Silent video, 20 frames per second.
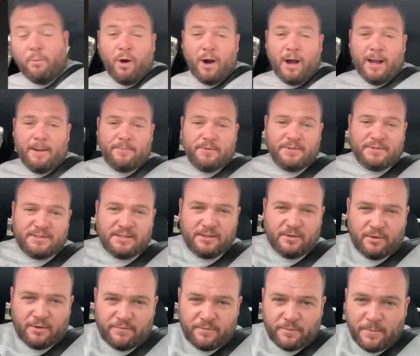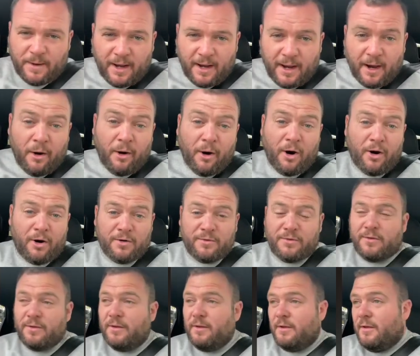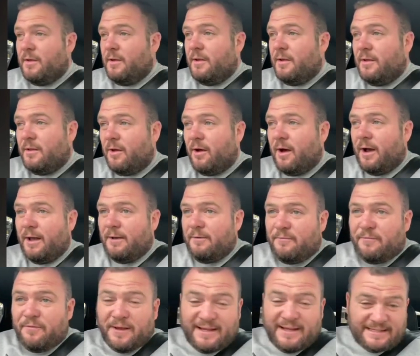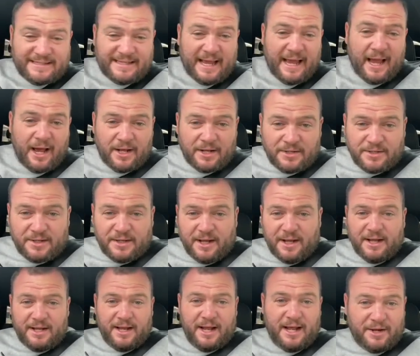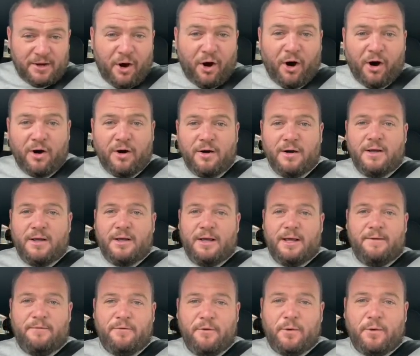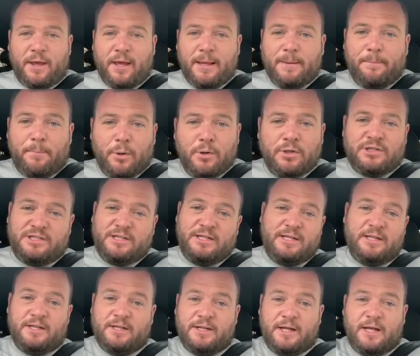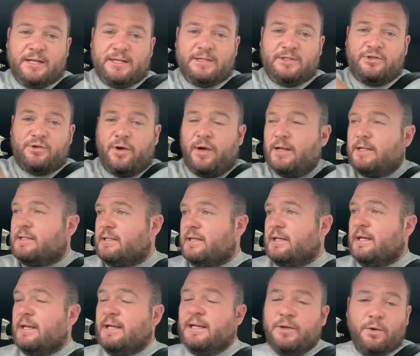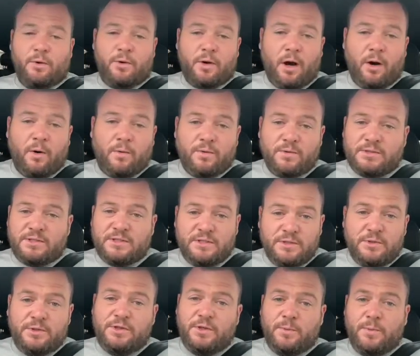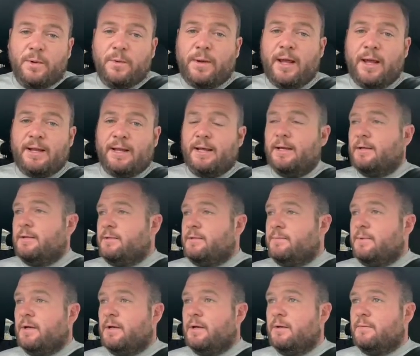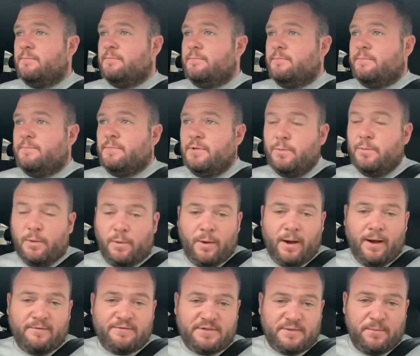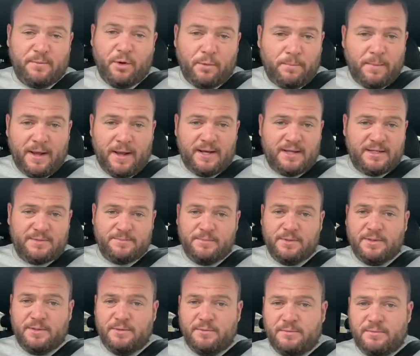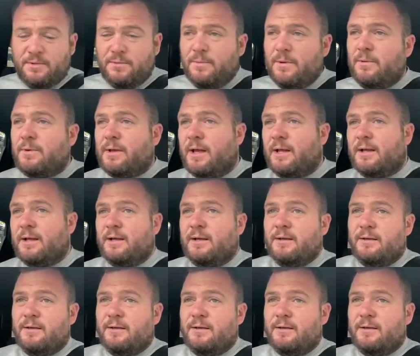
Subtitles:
happens in life, no matter how hard like things get and are, if you keep pushing and trying to hit your goals, you will get there. You will have some knockbacks, but you will get there.